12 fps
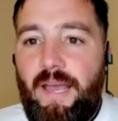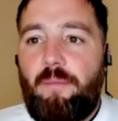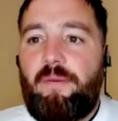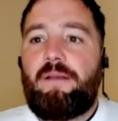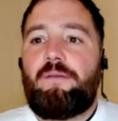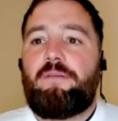I
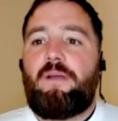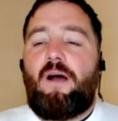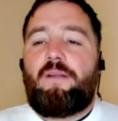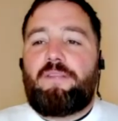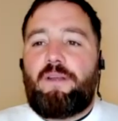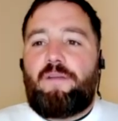mean, I
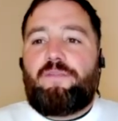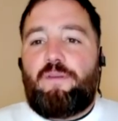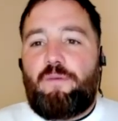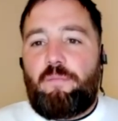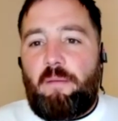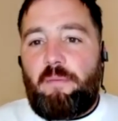don't know if you
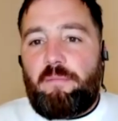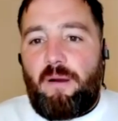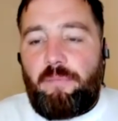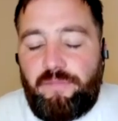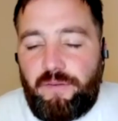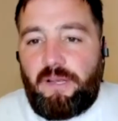remember, Mark,
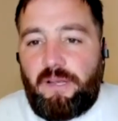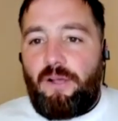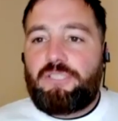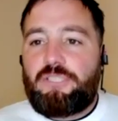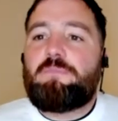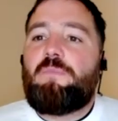if you
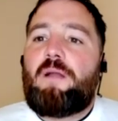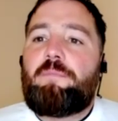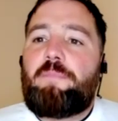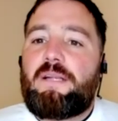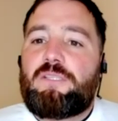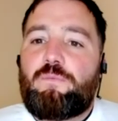cast your mind
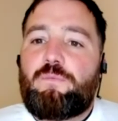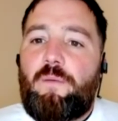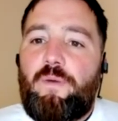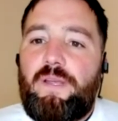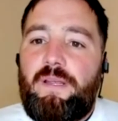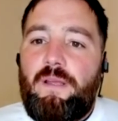back to when
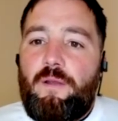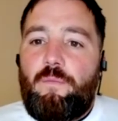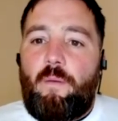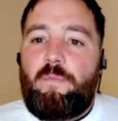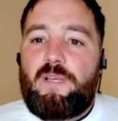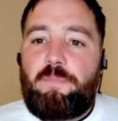we
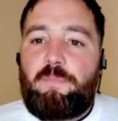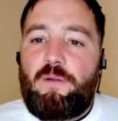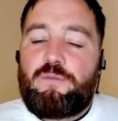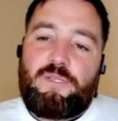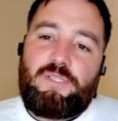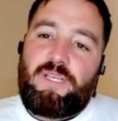spoke
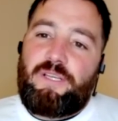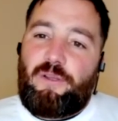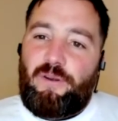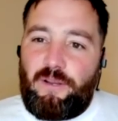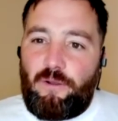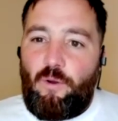to
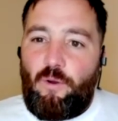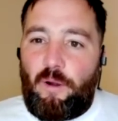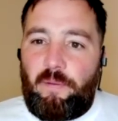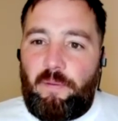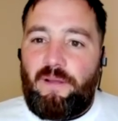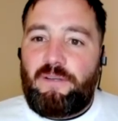Tinja-Riikka
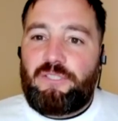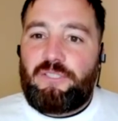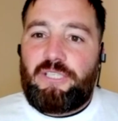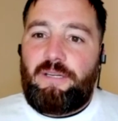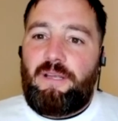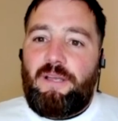Korpela, and
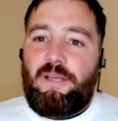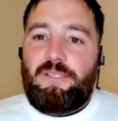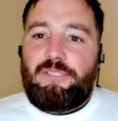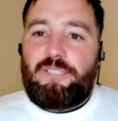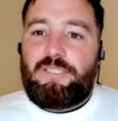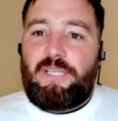she
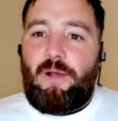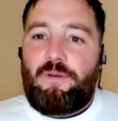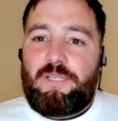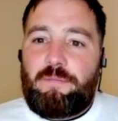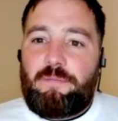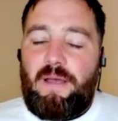told
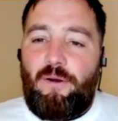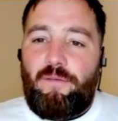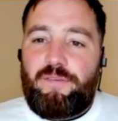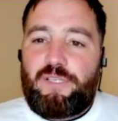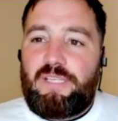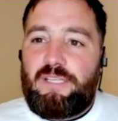us about,
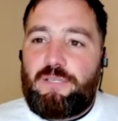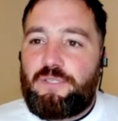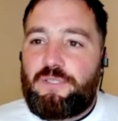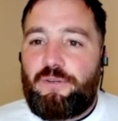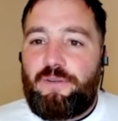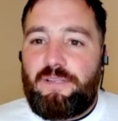obviously this was
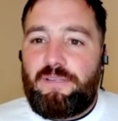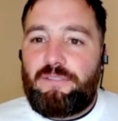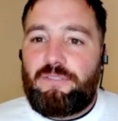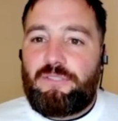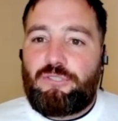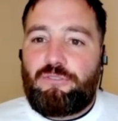during the
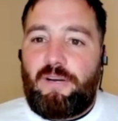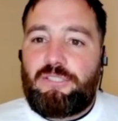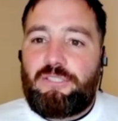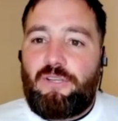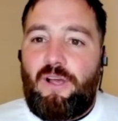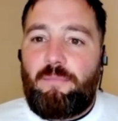
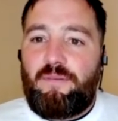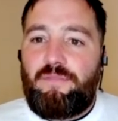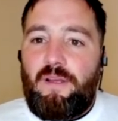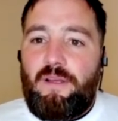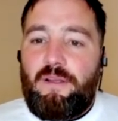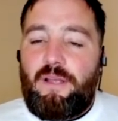strange time of
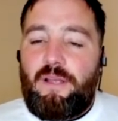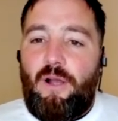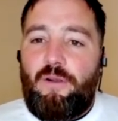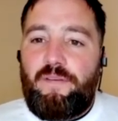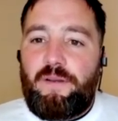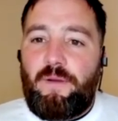
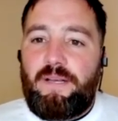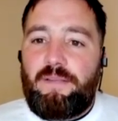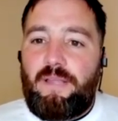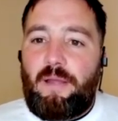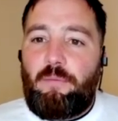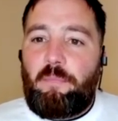COVID when
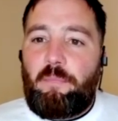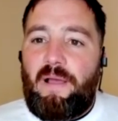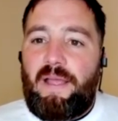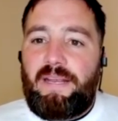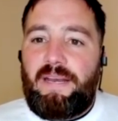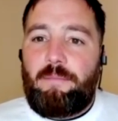they were
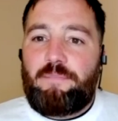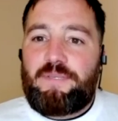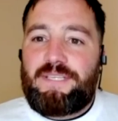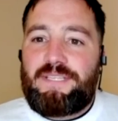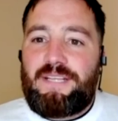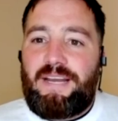playing in
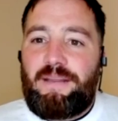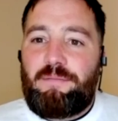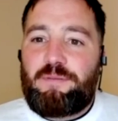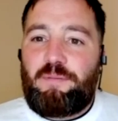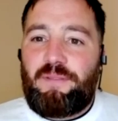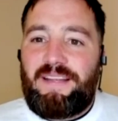empty
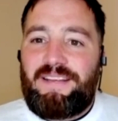stadiums, but